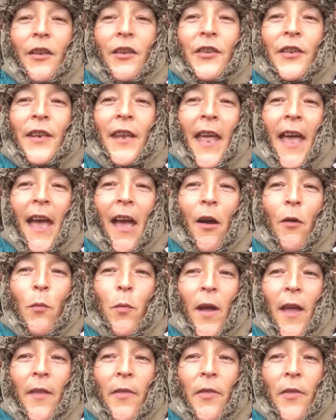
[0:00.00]
Now
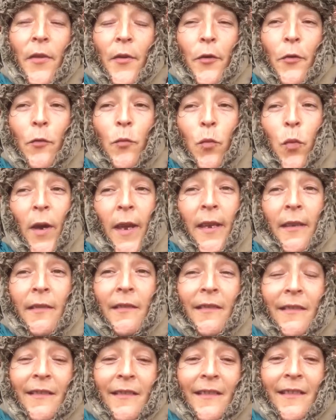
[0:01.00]
when the
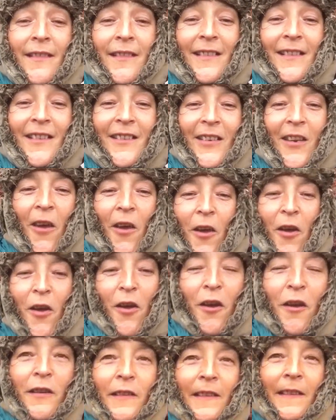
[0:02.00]

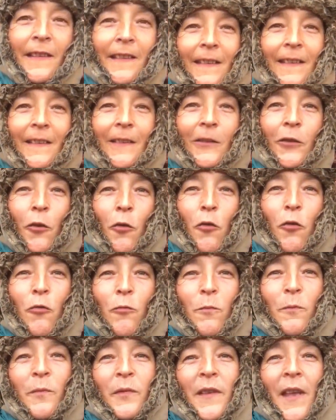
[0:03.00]
winter
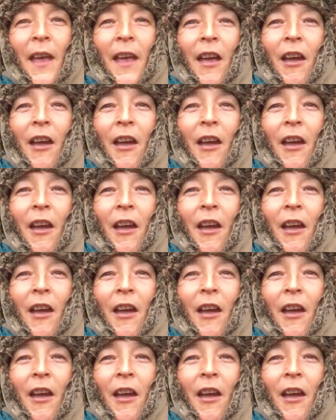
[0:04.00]
storms